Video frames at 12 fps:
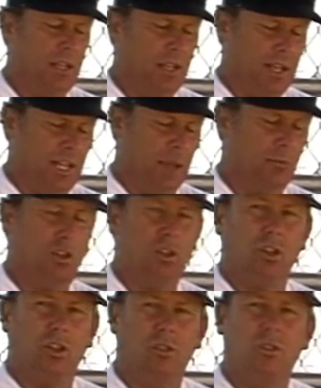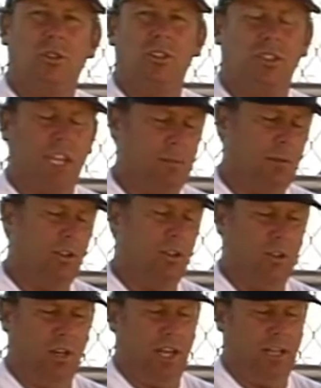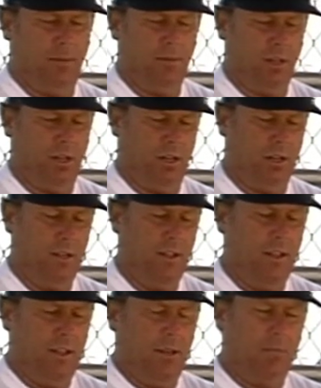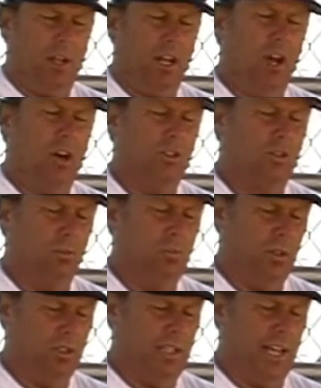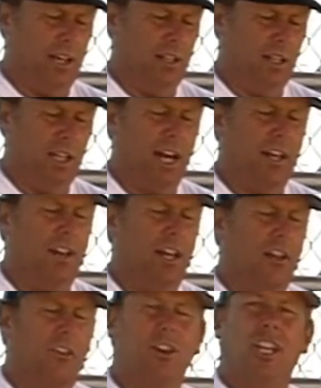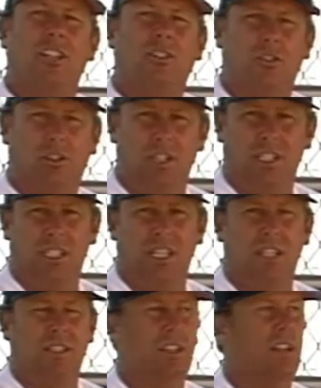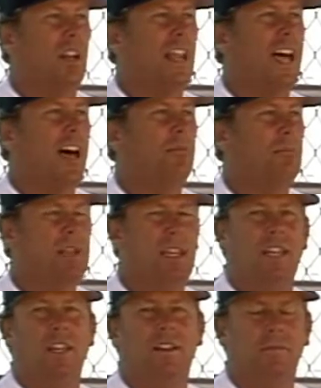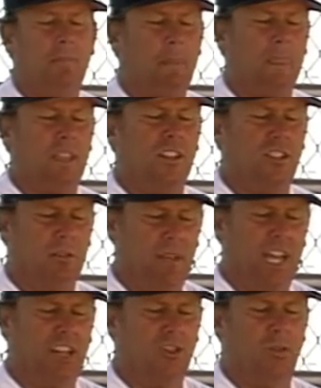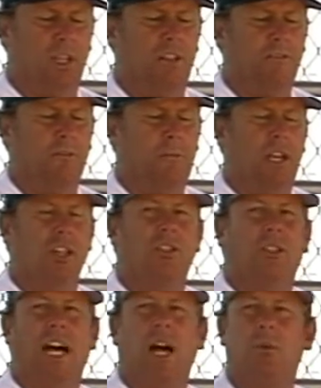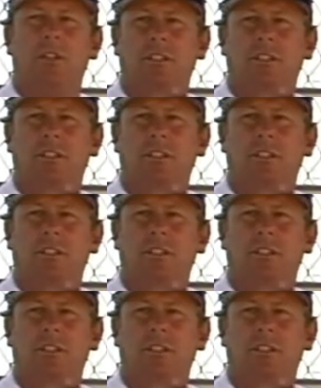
And I'm sure you do the same on your lineup card. But I also put down a lot of other intricacies that allowed me some extra information. I would